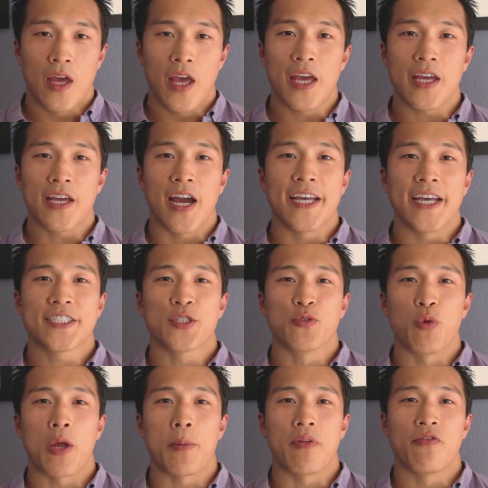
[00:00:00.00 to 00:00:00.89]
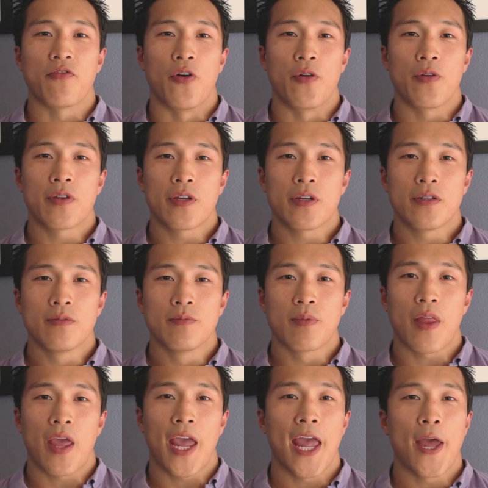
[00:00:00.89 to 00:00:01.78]
Hey guys, Raymond Fong here,
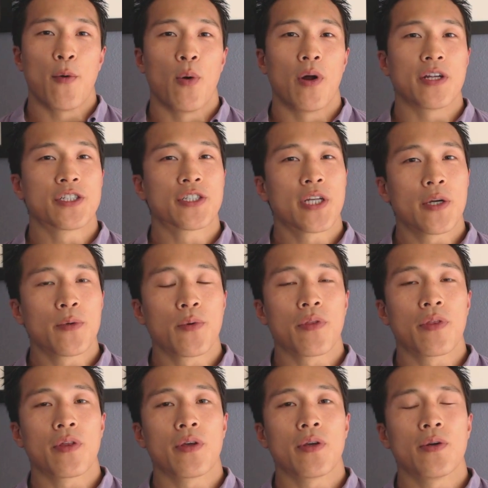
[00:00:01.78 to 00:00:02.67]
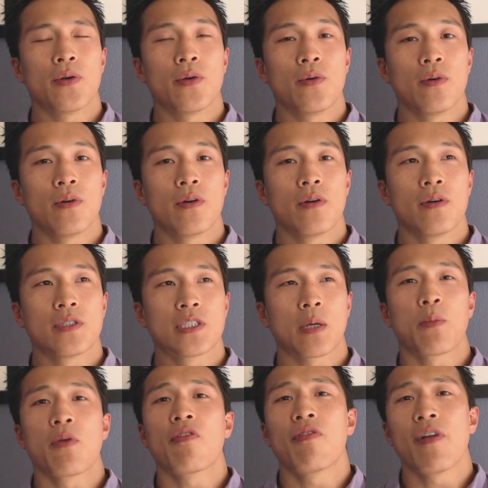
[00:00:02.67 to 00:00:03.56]
and I want to share with you
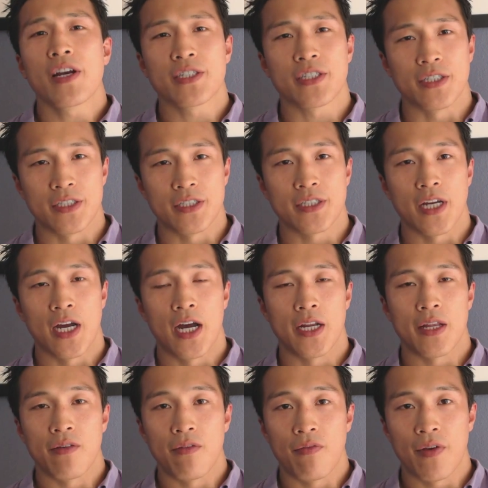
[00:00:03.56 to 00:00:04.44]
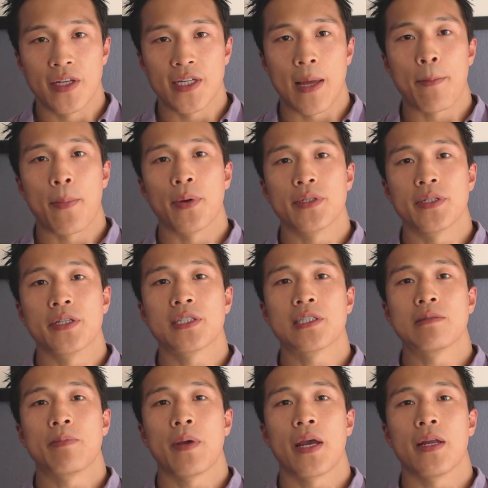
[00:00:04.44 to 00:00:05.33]
some reflections on an event I
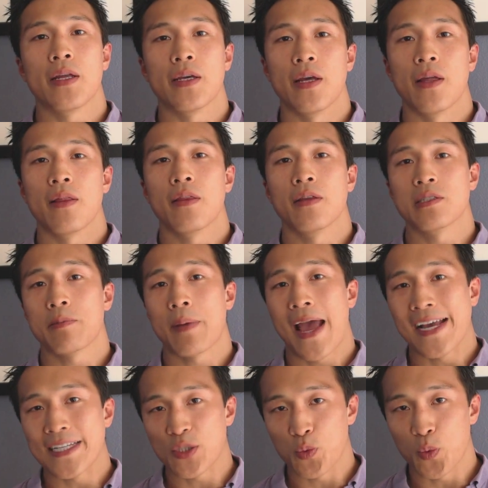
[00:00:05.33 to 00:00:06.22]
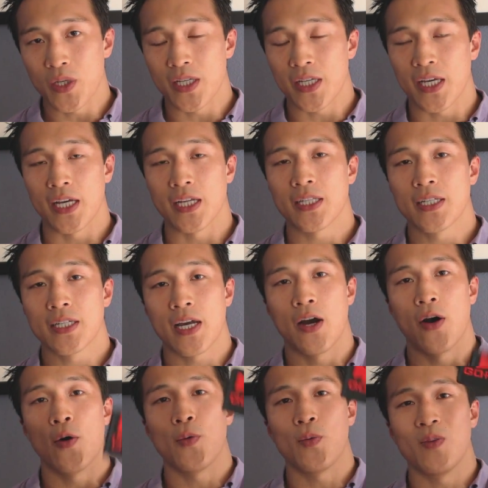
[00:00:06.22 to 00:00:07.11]
participated in this past weekend
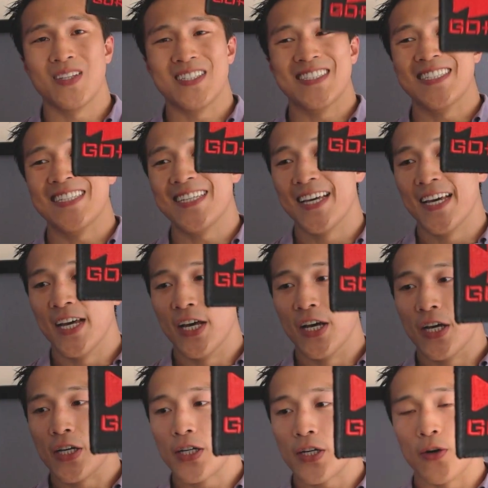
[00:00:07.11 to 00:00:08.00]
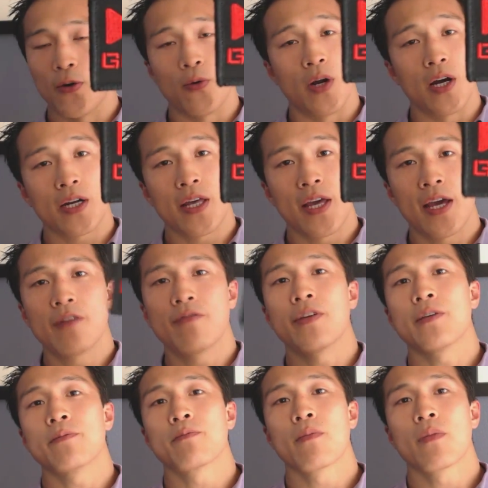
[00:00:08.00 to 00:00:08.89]
called the GoRuck
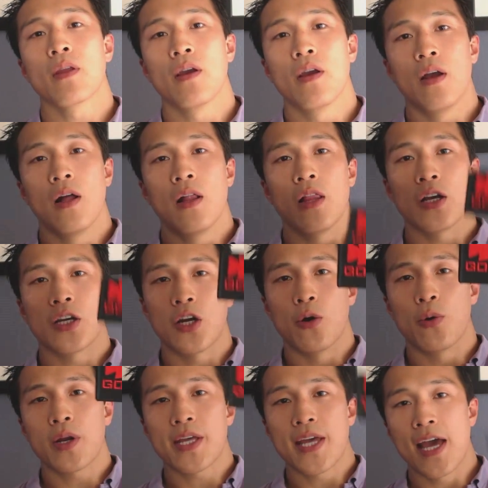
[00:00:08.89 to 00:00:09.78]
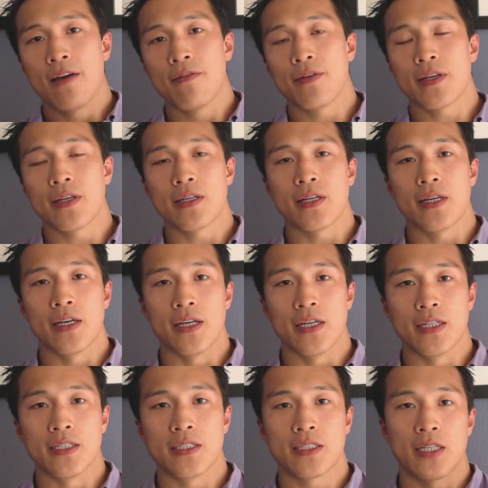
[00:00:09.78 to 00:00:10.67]
Heavy. The GoRuck Heavy
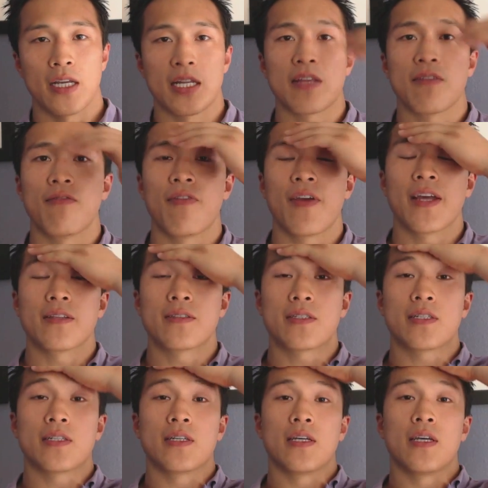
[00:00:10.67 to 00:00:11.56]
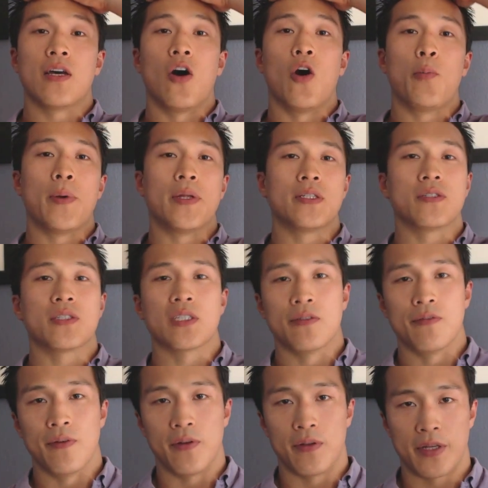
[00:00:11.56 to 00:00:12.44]
is an event open to
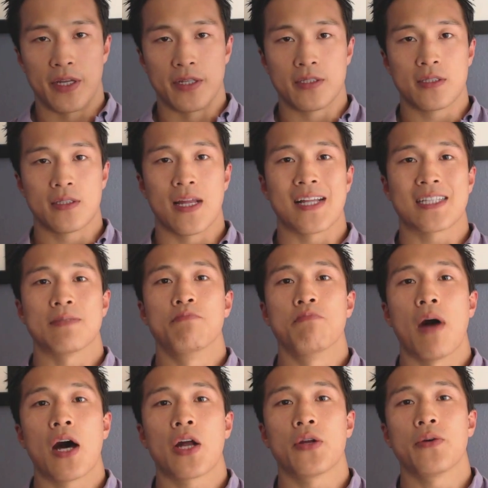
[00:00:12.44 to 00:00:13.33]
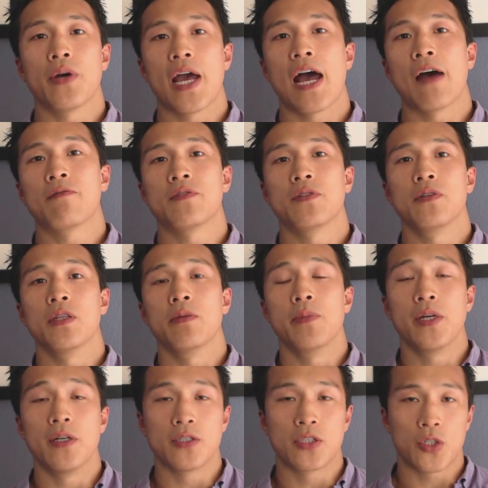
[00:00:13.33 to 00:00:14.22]
civilians that's modeled after the
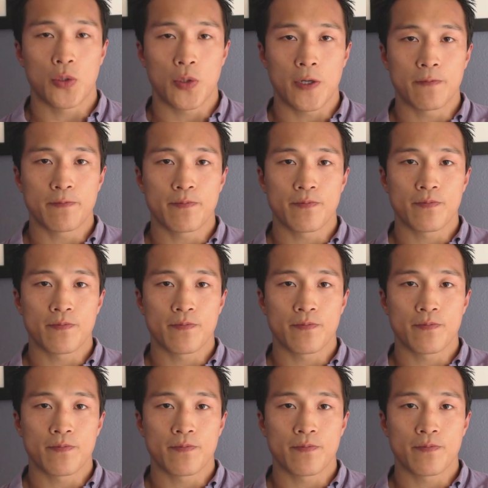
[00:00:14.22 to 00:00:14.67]
military.